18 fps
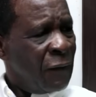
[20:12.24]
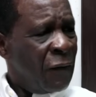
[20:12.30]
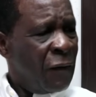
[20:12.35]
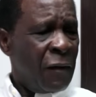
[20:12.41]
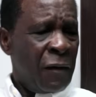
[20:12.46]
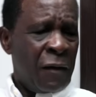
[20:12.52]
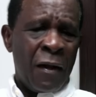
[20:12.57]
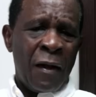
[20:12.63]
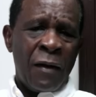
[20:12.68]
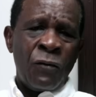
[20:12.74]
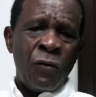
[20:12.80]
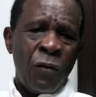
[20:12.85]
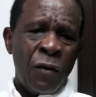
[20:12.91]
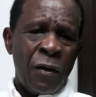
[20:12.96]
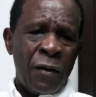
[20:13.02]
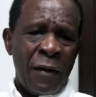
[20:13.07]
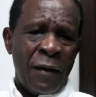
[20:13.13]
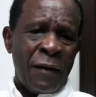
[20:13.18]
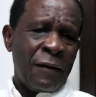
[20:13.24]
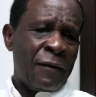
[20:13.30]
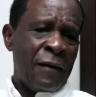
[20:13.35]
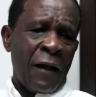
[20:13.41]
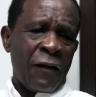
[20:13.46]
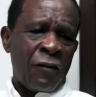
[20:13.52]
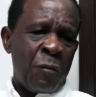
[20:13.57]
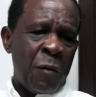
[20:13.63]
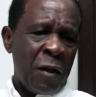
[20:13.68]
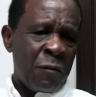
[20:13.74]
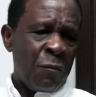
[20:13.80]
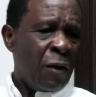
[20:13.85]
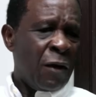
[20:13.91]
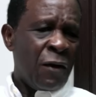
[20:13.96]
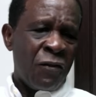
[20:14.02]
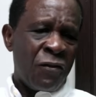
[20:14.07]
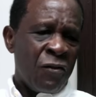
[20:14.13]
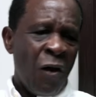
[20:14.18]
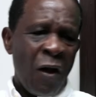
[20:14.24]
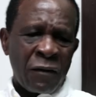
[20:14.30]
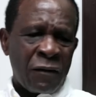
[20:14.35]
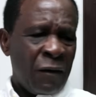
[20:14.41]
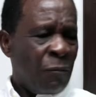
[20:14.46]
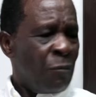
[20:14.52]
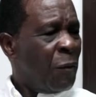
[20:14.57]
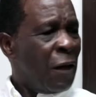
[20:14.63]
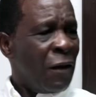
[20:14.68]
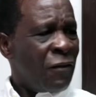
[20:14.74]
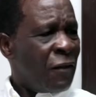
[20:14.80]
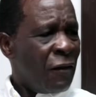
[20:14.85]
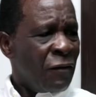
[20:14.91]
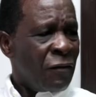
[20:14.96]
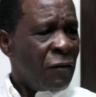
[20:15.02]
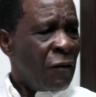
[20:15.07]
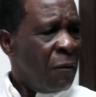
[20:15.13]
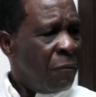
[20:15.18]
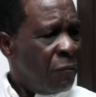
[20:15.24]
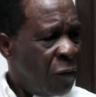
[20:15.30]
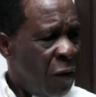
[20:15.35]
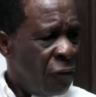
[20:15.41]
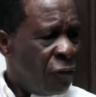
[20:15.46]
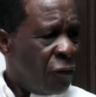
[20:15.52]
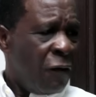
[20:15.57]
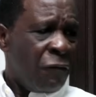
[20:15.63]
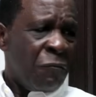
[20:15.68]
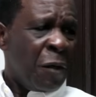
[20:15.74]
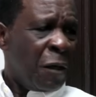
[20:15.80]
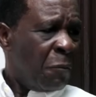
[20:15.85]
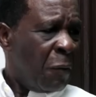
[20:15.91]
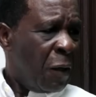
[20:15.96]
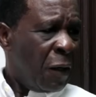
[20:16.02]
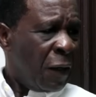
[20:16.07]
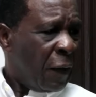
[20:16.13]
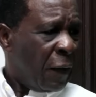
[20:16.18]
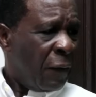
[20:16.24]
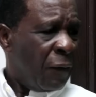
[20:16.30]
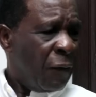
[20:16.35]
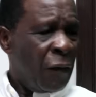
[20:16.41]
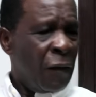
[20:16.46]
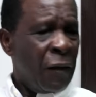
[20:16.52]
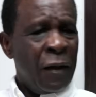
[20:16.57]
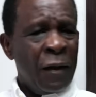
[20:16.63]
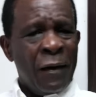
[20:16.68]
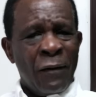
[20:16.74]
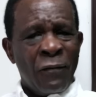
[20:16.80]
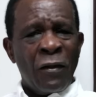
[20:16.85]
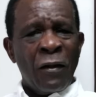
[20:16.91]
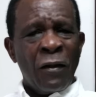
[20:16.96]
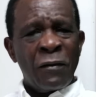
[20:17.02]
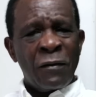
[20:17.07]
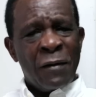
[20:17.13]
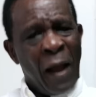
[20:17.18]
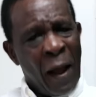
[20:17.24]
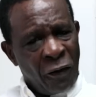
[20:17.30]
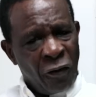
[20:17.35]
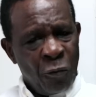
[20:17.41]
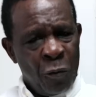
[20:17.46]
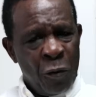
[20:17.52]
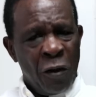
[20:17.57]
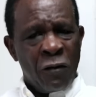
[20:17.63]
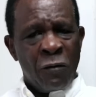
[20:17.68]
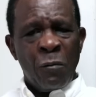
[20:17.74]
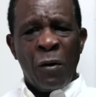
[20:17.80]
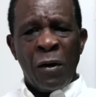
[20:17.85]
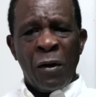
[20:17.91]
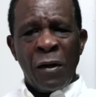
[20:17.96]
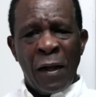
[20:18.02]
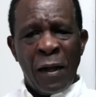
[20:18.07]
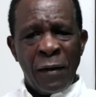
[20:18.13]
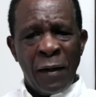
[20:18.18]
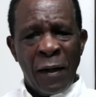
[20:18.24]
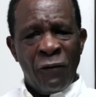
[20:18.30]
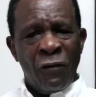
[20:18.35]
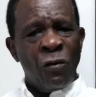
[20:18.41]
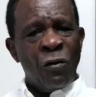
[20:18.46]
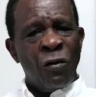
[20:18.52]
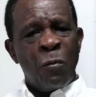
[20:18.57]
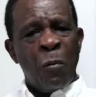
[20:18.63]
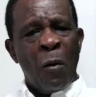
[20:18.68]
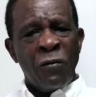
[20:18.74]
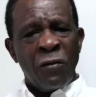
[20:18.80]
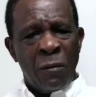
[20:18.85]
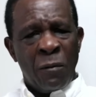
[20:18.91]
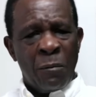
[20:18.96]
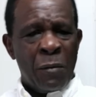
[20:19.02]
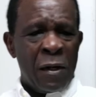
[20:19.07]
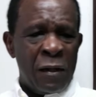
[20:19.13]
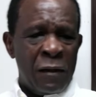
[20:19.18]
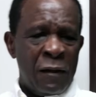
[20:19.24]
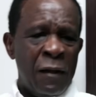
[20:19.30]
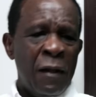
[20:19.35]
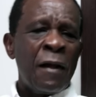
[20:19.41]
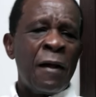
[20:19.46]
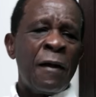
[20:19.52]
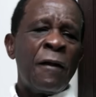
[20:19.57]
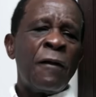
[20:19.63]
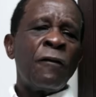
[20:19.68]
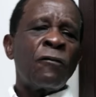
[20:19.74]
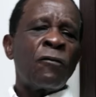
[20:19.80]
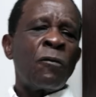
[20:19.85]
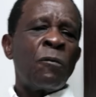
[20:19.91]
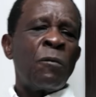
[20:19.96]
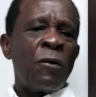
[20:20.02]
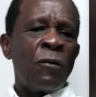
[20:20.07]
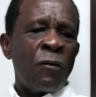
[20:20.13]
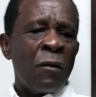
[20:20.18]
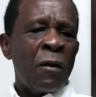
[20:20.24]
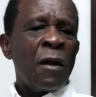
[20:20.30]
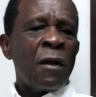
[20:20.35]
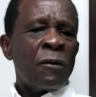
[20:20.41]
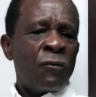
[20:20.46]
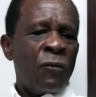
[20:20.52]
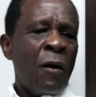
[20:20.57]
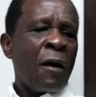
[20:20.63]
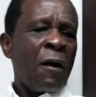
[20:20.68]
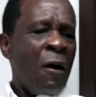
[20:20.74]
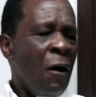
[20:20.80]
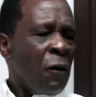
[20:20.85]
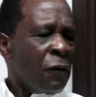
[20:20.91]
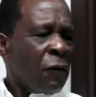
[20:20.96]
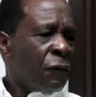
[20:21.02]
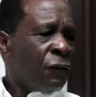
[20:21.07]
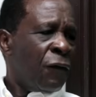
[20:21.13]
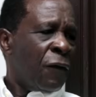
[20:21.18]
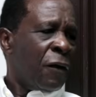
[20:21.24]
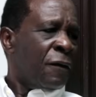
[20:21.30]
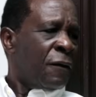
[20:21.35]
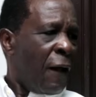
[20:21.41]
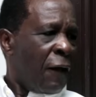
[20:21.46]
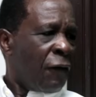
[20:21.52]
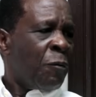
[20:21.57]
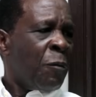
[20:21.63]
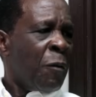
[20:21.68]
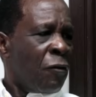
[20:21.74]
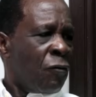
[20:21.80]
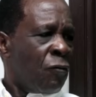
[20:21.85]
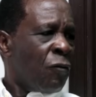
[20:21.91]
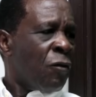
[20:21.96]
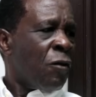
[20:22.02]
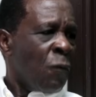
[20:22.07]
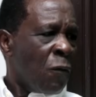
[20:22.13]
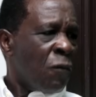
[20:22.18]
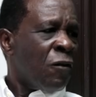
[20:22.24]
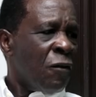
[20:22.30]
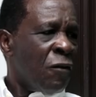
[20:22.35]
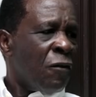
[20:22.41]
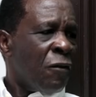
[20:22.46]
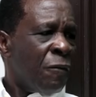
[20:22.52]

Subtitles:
And knowing that the taxpayers' money is not the ministers of government money. It is the taxpayers' money, and they have a responsibility to account for taxpayers' resources.